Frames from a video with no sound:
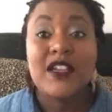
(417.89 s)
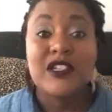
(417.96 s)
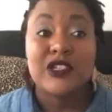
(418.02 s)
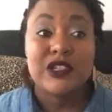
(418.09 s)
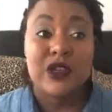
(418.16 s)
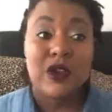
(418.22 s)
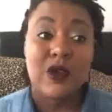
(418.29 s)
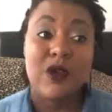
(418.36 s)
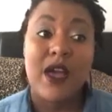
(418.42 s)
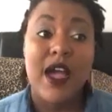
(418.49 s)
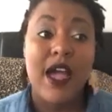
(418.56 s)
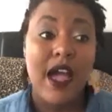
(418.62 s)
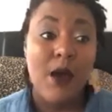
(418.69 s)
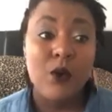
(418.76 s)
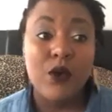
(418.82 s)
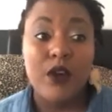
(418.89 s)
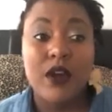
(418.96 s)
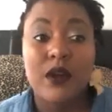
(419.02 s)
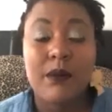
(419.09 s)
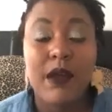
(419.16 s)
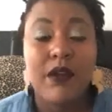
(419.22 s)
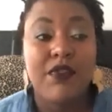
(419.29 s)
So I'm
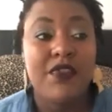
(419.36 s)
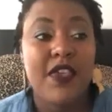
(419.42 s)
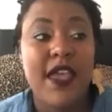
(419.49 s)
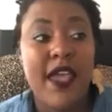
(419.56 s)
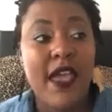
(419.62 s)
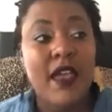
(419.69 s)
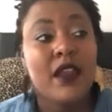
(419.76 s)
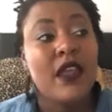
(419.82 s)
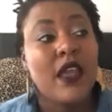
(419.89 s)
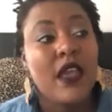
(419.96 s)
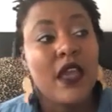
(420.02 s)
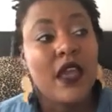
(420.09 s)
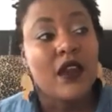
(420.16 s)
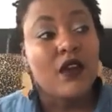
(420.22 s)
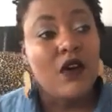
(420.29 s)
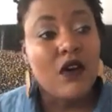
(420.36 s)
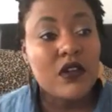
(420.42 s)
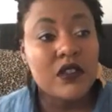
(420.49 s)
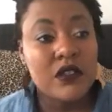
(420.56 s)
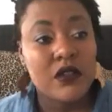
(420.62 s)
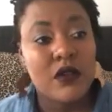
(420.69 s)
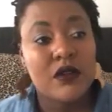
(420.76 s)
worried about that. And
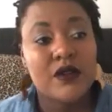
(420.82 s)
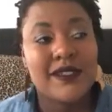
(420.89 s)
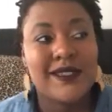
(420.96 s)
also,